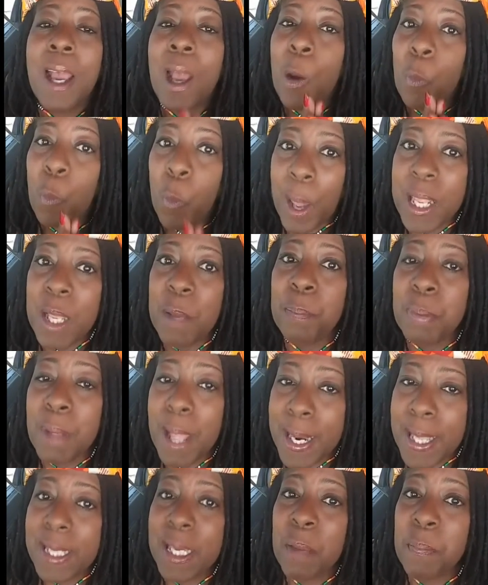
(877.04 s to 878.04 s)
Wedding
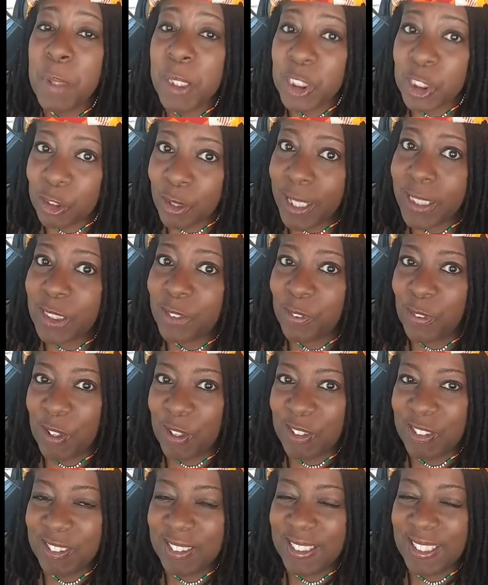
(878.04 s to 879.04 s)
planning can be
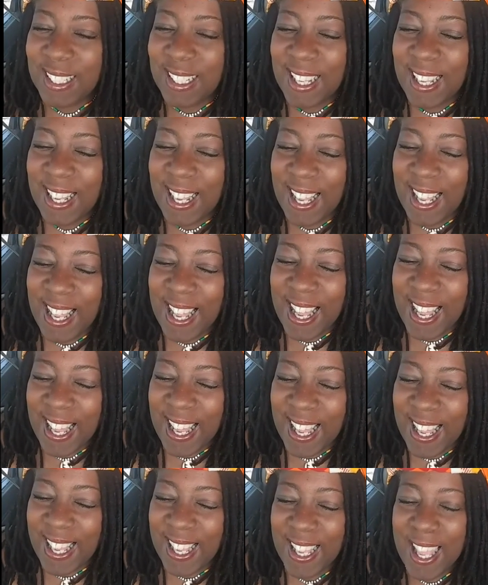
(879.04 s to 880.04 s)
stressful.
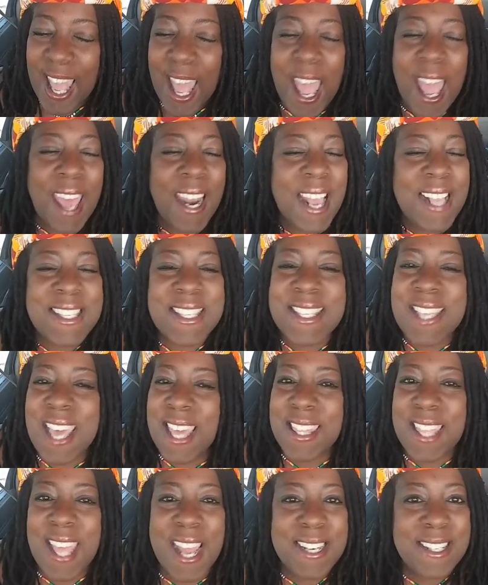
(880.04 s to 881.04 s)
And I
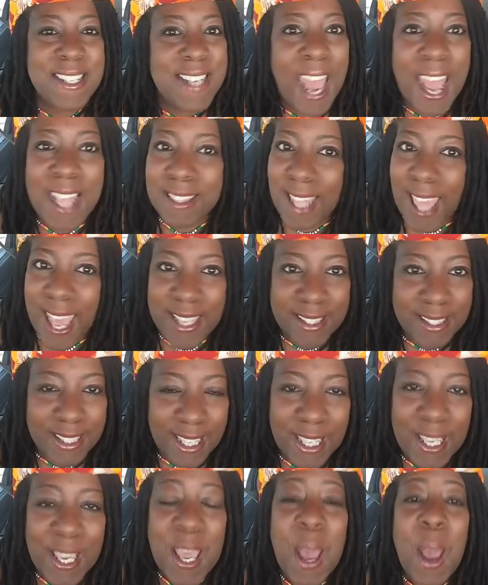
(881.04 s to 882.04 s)
say that not
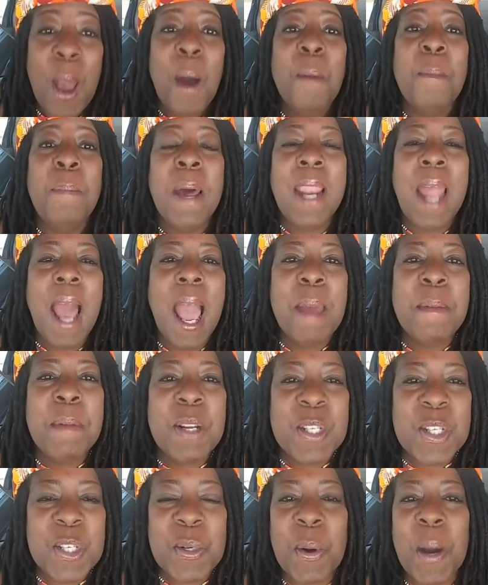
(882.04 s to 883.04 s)
lightly, but I'm
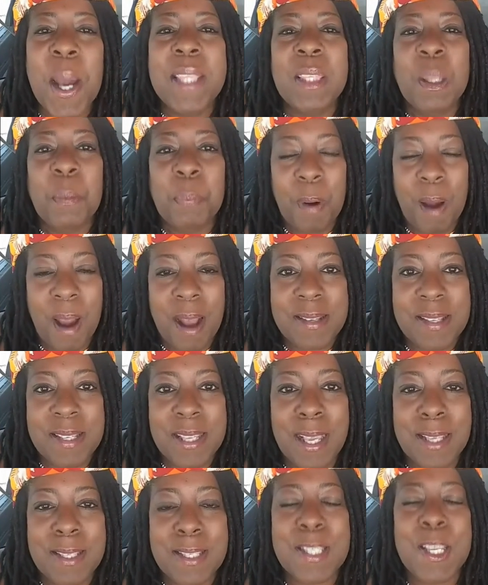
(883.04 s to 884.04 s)
enjoying the
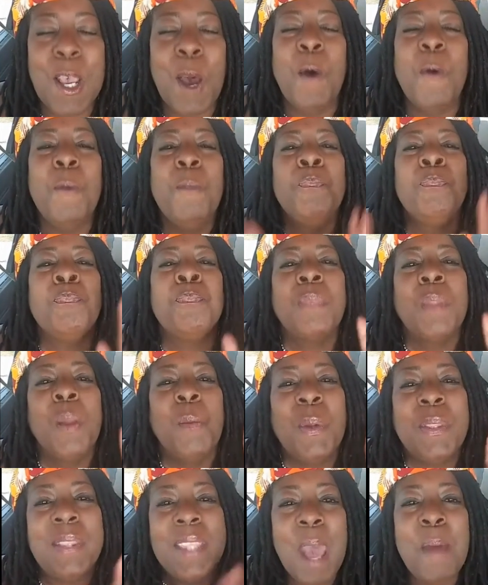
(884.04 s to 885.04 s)
process. So
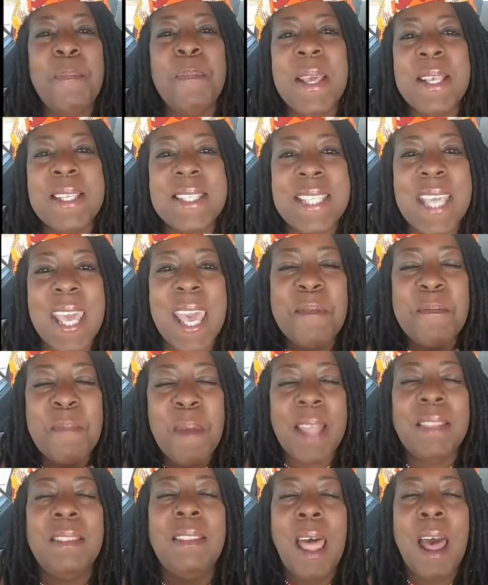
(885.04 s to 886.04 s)
with that being said,
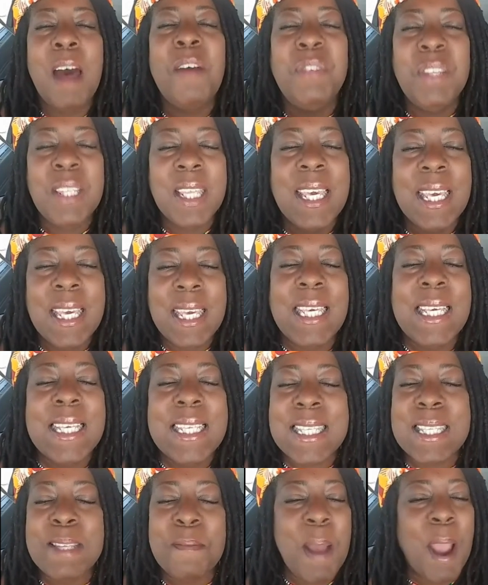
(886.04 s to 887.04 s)
my
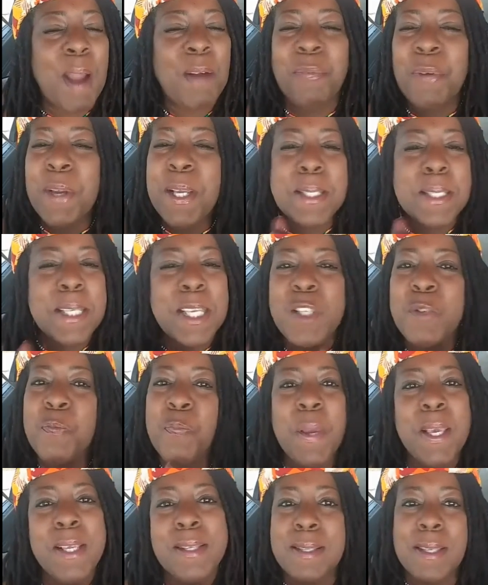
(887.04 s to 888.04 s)
lovelies, my Reese's
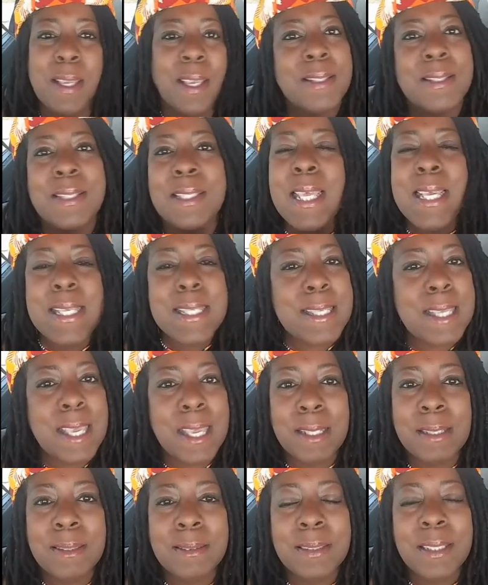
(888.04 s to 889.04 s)
Pieces,
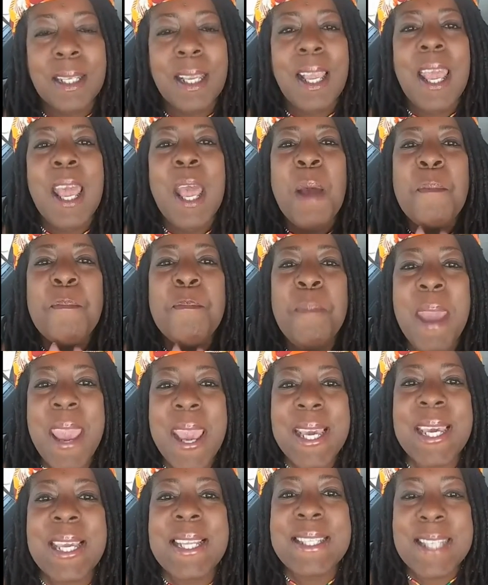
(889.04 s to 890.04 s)
listen,
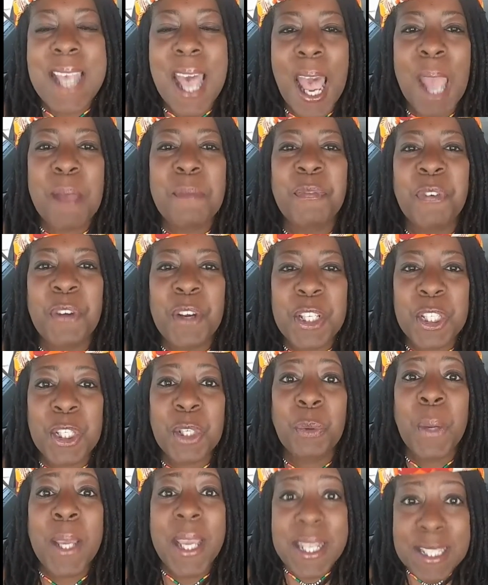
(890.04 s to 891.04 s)
make time for
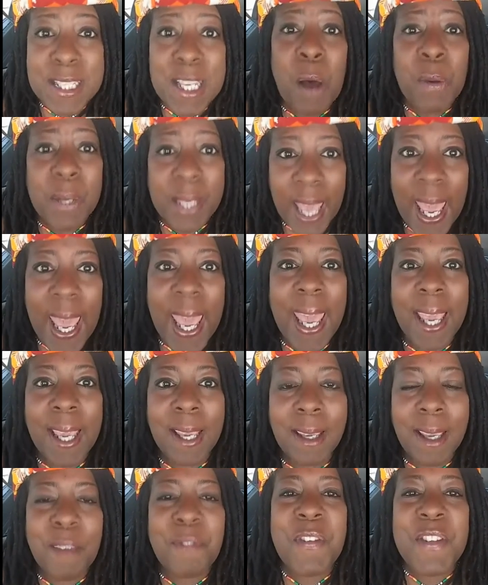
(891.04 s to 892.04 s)
you. It's
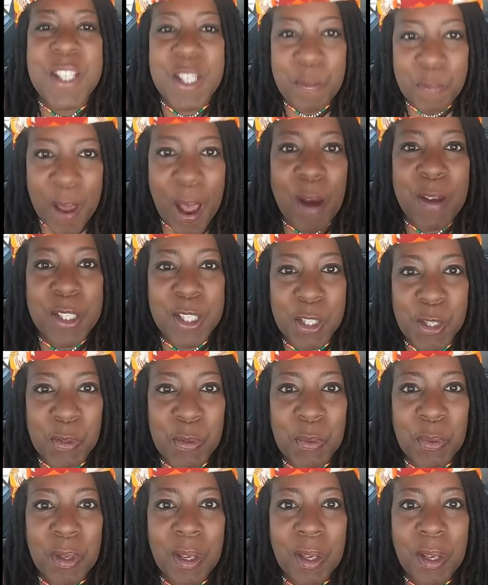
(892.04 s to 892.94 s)
okay if it's about you.